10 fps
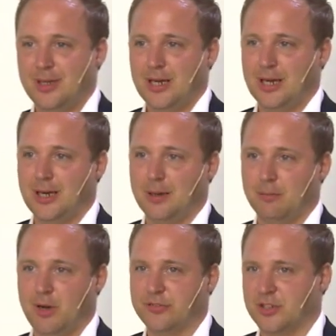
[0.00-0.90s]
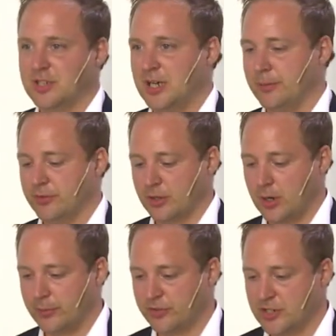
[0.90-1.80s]
Um, oftentimes, the
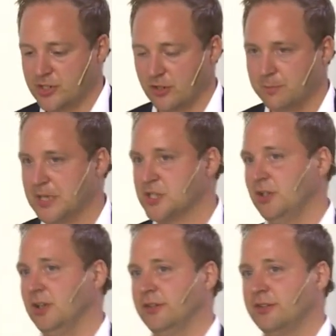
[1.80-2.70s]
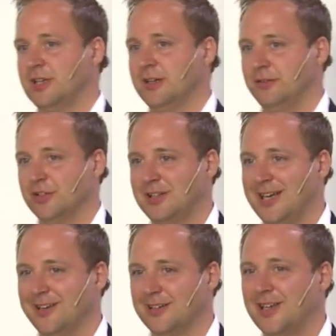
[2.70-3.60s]
conversation, especially on this side of the
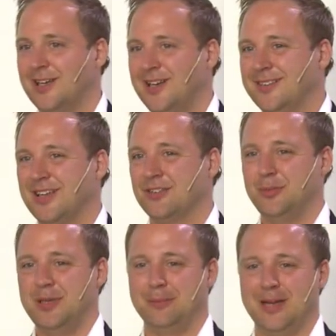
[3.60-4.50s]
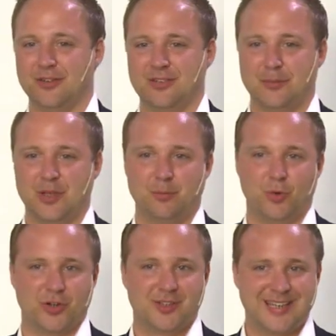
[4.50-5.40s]
Atlantic, tends to be about some of the
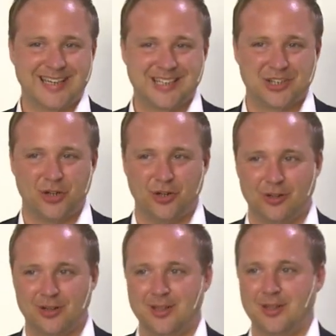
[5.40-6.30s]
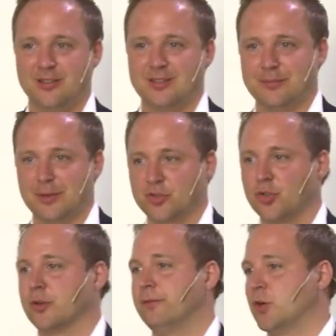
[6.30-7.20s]
more technical sometimes
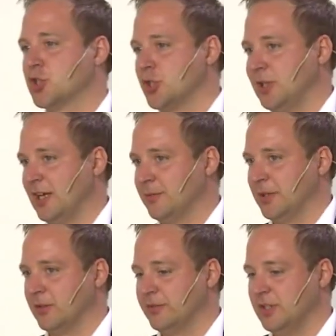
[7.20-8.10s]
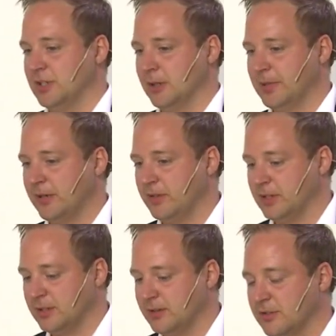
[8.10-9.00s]
controversial aspects of TTIP. But I think
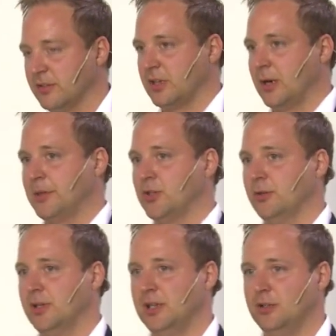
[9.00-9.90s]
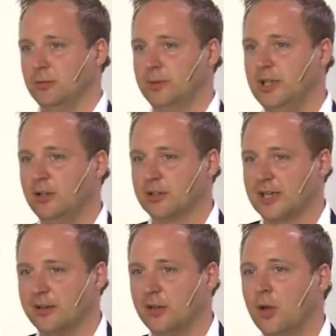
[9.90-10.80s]
this is an opportunity to really look
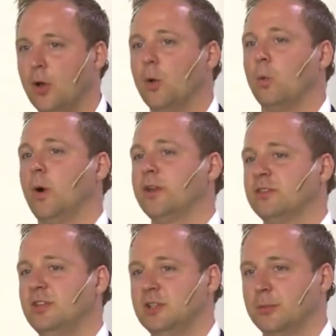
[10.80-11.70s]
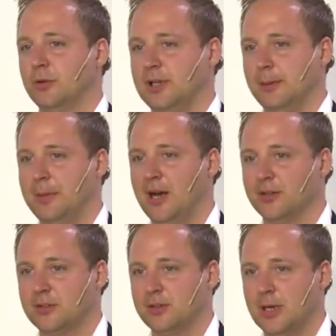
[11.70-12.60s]
at what is TTIP really about?